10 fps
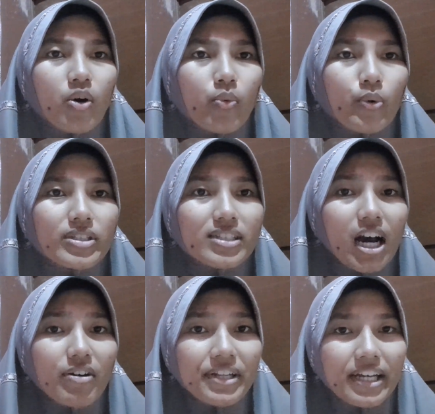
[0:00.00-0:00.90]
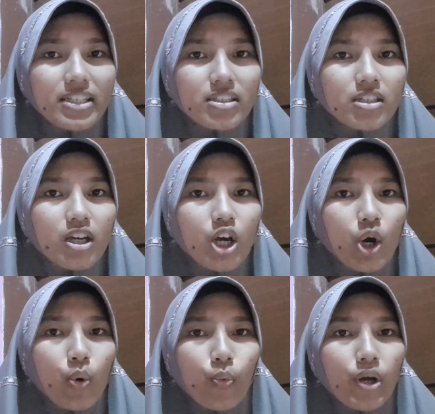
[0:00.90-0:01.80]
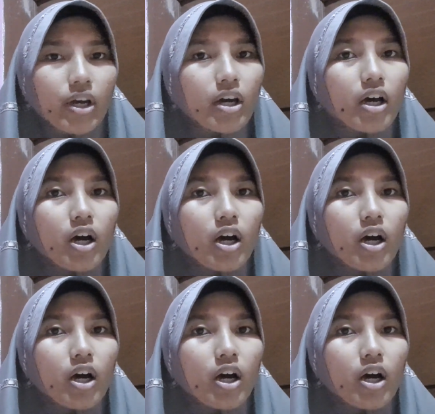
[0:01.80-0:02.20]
Without it, we